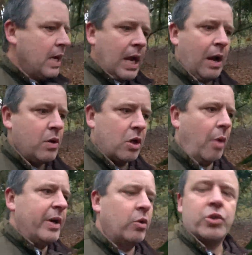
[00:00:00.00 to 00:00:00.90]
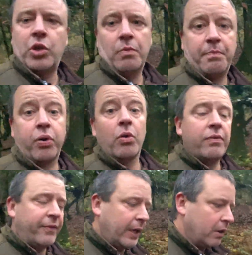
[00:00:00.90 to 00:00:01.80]
how you're going on to
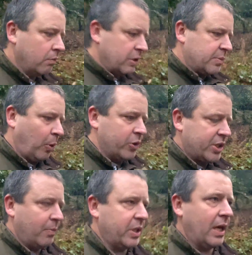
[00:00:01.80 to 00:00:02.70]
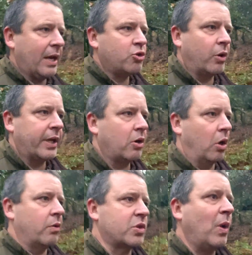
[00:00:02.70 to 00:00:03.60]
proofing responsing with the electronic
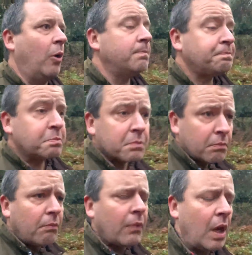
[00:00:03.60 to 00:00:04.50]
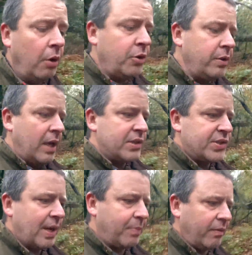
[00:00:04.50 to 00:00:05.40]
collar as well. I'll do that as a
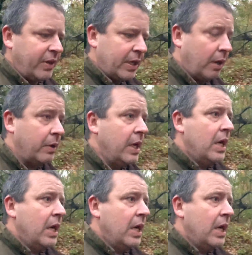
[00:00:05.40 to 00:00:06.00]
separate video.